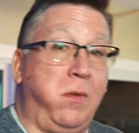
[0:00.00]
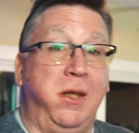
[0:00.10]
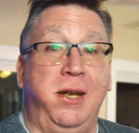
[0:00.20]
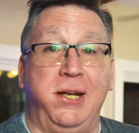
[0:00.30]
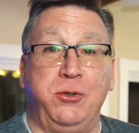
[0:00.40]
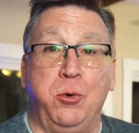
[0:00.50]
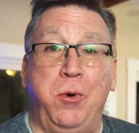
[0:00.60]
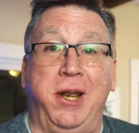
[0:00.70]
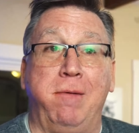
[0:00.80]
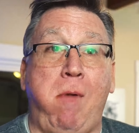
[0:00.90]
And that's your
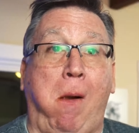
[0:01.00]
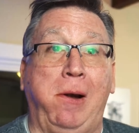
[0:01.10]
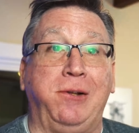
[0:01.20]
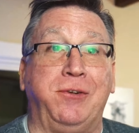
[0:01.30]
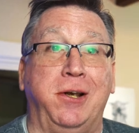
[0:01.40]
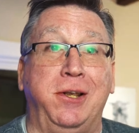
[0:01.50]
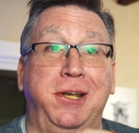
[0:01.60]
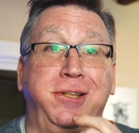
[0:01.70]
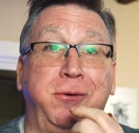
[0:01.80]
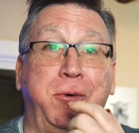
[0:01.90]
wing. That's how you
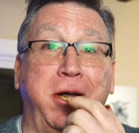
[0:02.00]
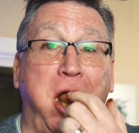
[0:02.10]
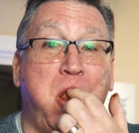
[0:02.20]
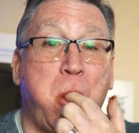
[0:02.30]
eat the wing.